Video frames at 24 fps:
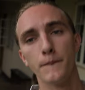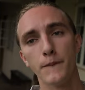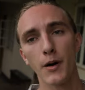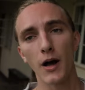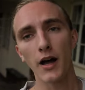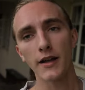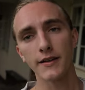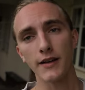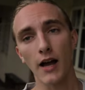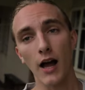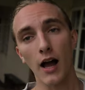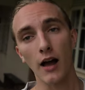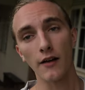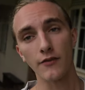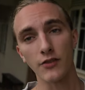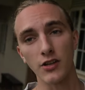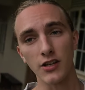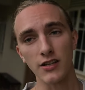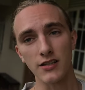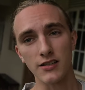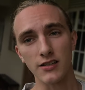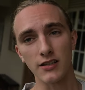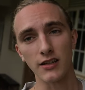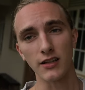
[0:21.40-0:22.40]
But
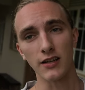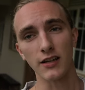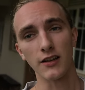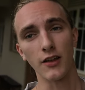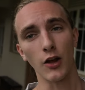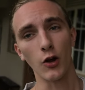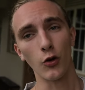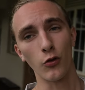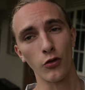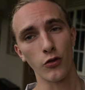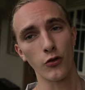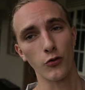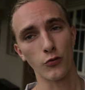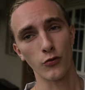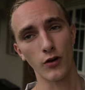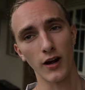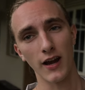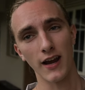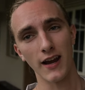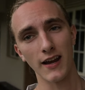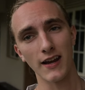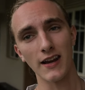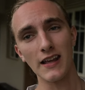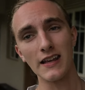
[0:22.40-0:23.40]
obviously, the
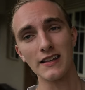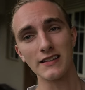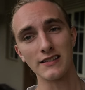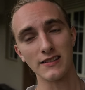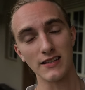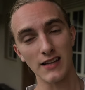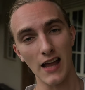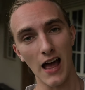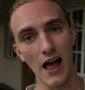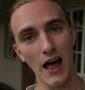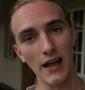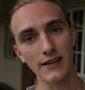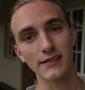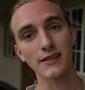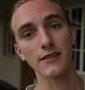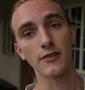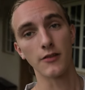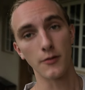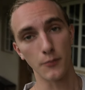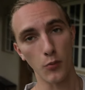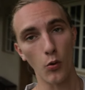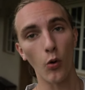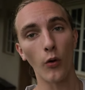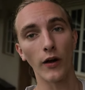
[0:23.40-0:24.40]
rain is not
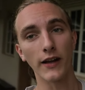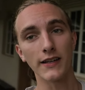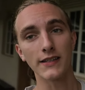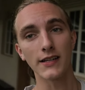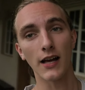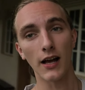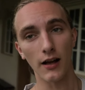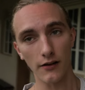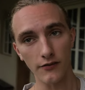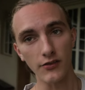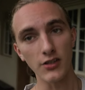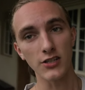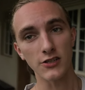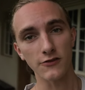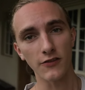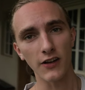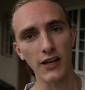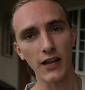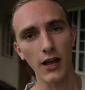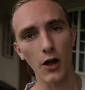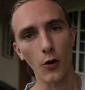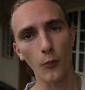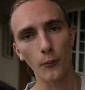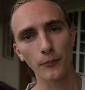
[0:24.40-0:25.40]
the point of this
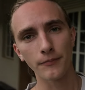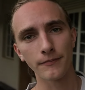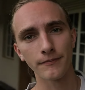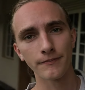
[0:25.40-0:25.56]
video.